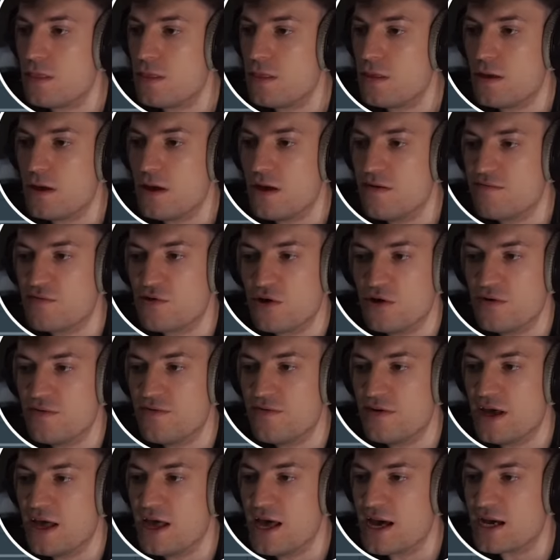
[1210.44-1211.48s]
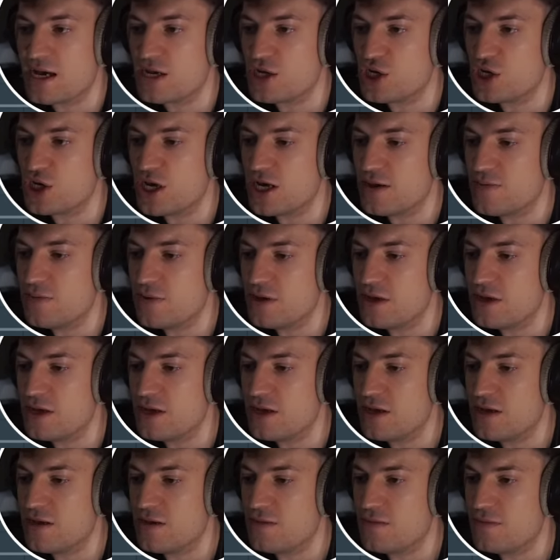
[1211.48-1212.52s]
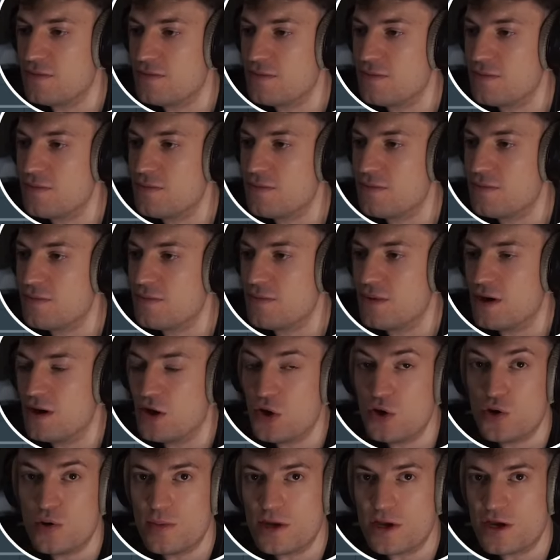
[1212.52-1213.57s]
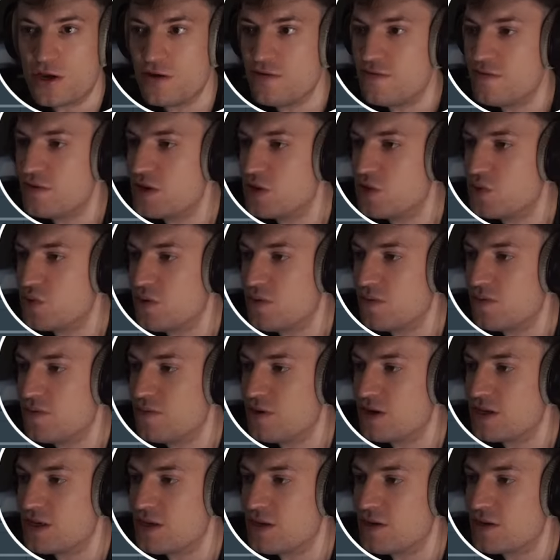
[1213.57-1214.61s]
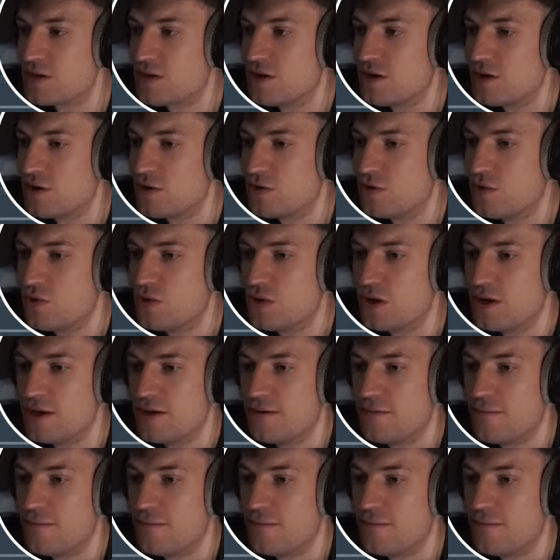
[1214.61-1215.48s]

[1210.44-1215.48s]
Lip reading: I've gone for X shaper here. I don't normally go for this one, but it sounds kind of cool here.